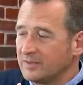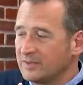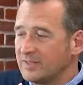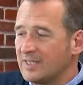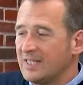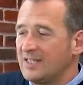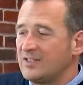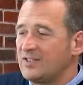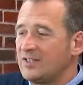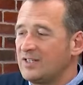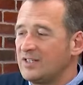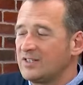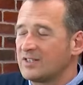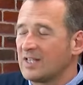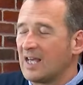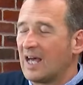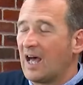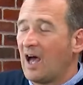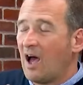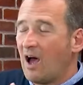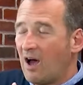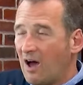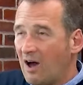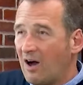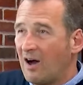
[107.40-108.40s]
This is a
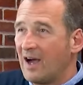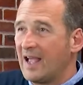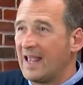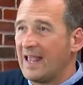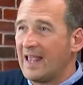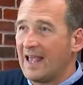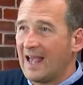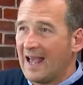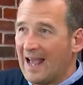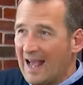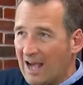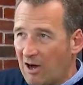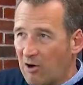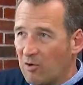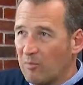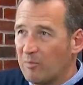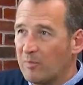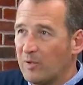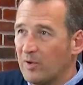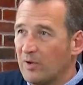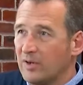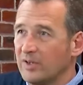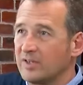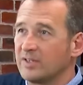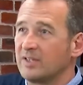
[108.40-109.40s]
high
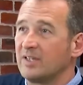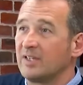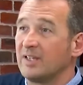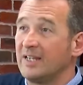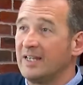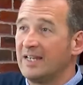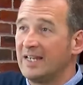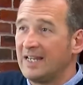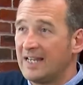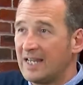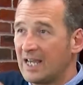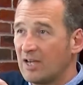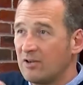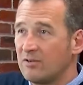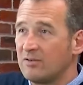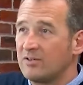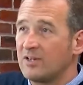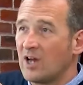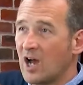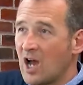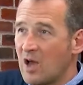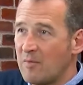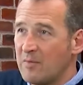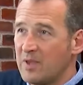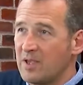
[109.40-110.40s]
output
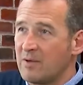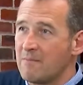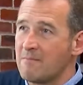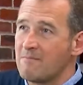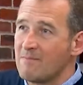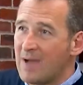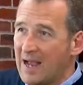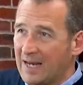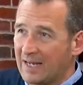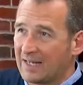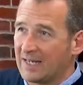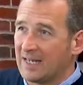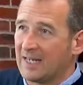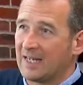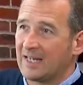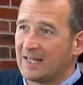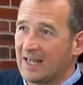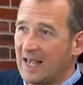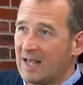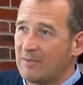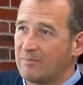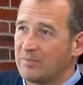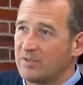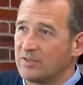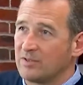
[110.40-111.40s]
neodymium magnet
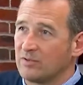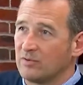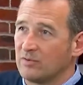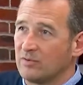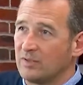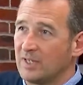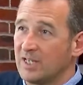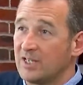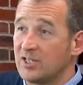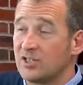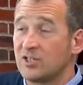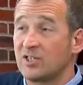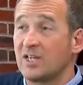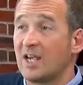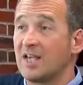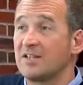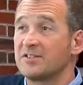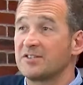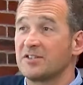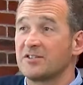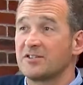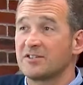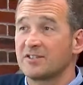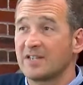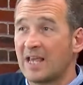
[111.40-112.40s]
capsule. It shares
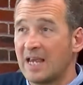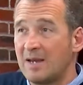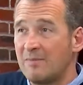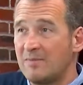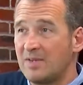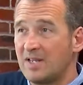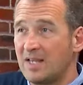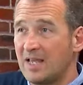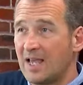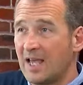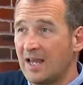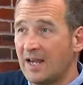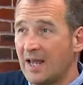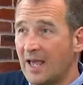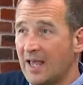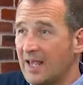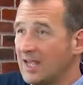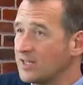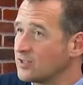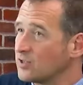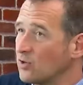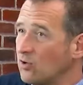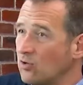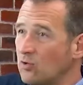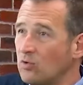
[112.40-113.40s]
the same DNA
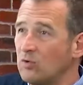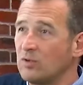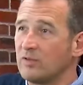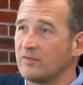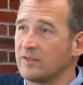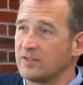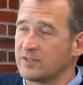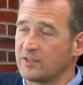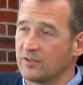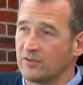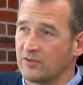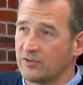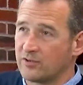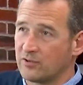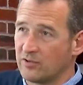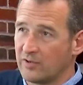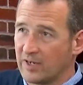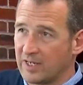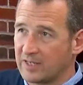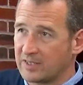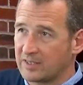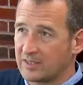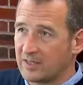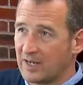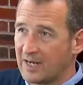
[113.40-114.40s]
as all of the
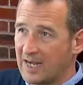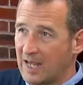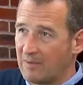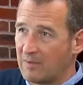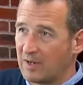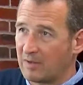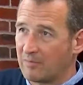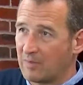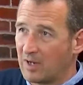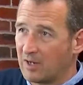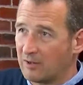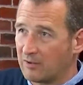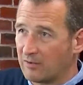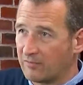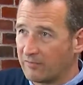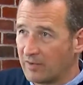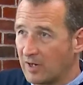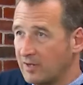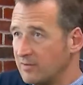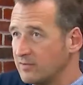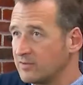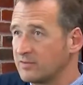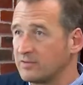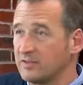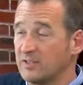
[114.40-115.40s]
Sontronics dynamic
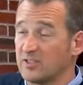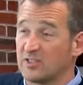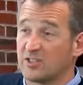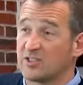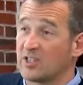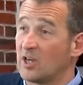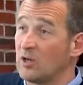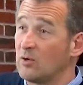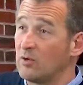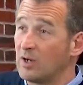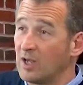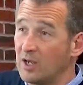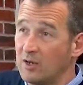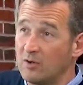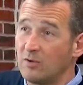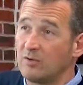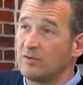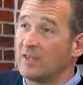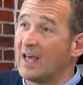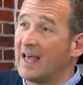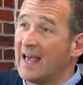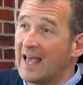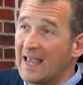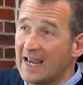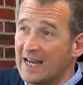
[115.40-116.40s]
microphones, the Solo,
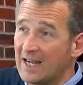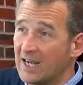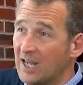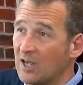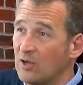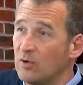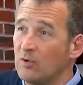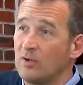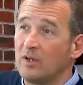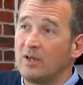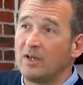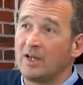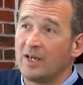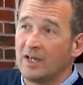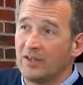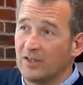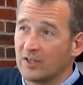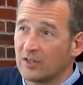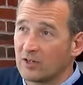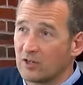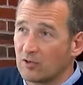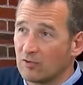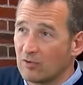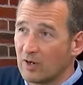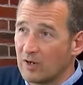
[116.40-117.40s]
the Halo, and the
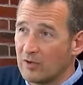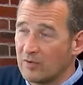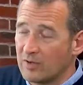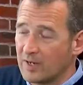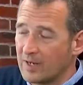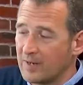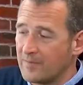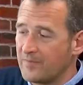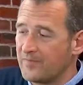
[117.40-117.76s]
Corona.